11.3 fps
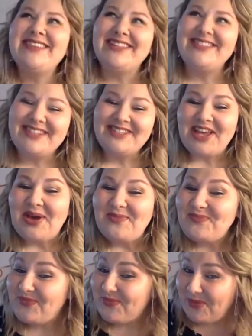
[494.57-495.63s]
sets us up
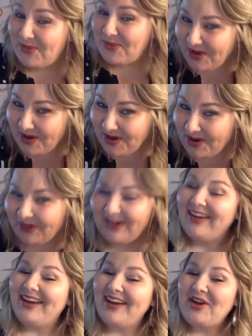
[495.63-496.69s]
for
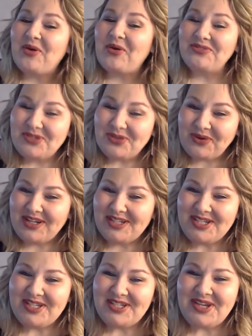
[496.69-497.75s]
cold storage
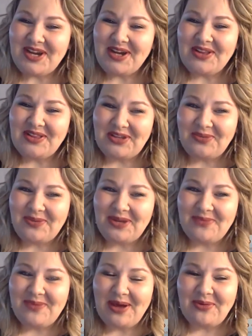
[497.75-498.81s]
and to talk a little bit
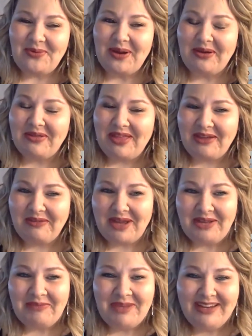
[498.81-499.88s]
about where that
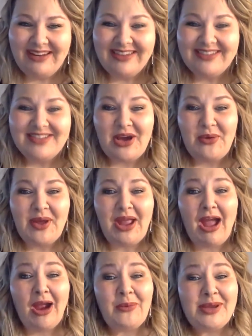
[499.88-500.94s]
red meat is going.
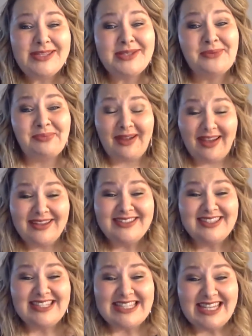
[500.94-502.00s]
Are we surprised
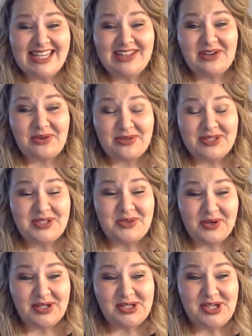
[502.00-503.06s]
to see the cold
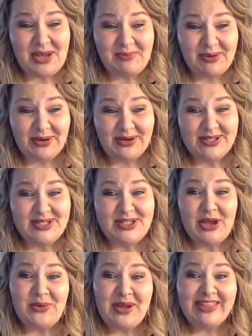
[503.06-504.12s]
storage numbers,
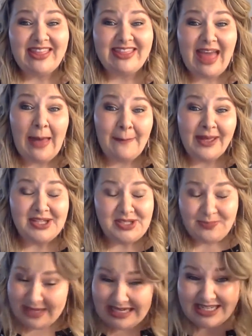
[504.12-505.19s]
knowing that that
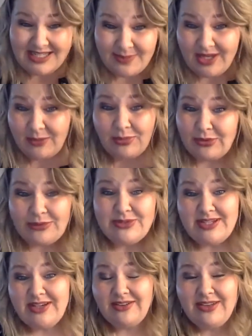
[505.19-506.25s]
much meat is being
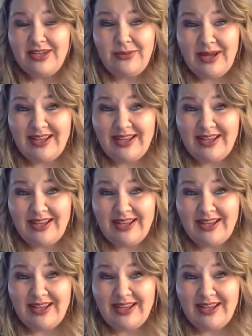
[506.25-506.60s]
produced here in the U